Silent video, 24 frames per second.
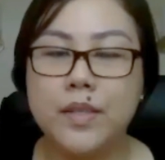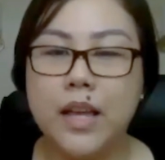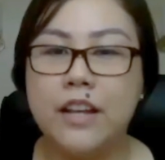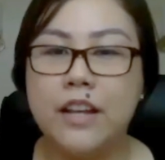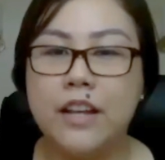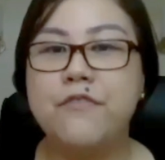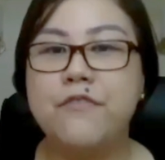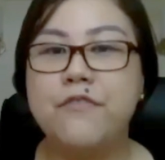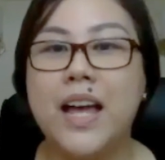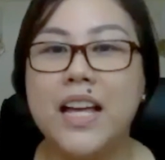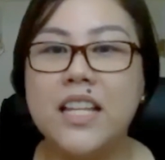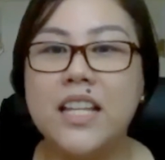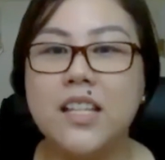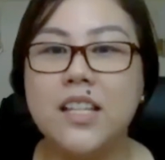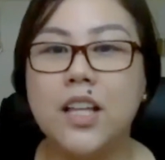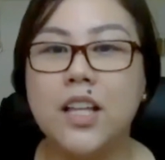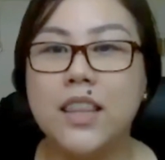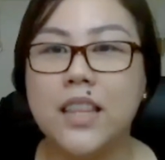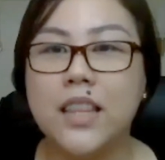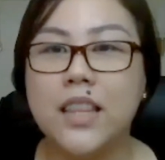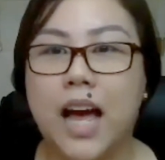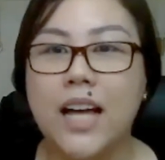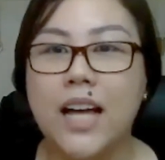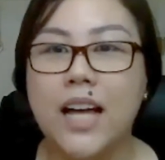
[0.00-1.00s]
invest
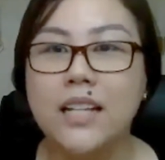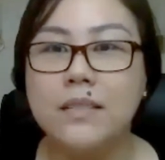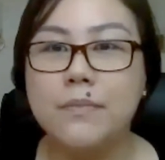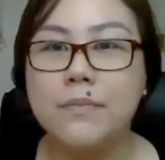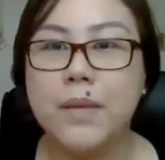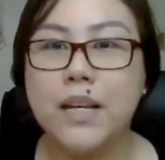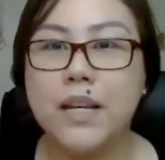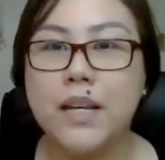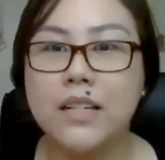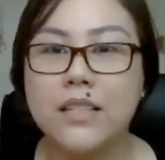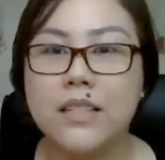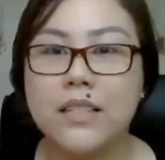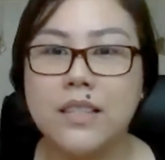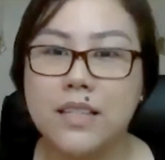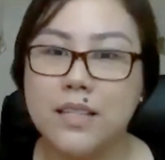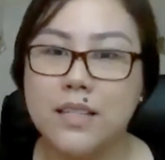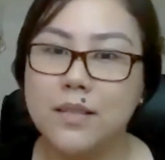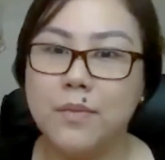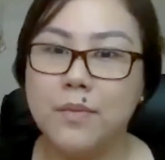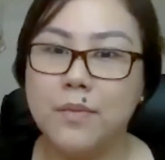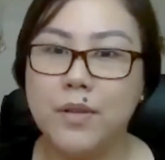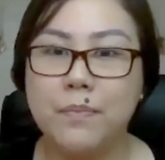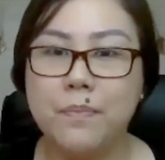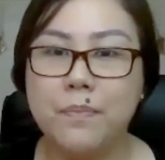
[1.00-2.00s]
on that, because
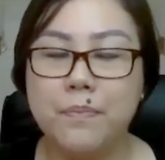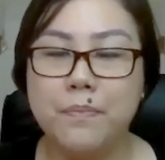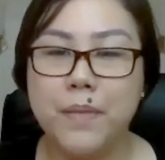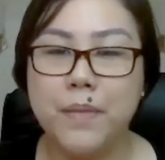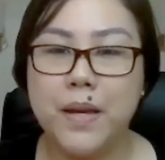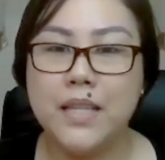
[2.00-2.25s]
this would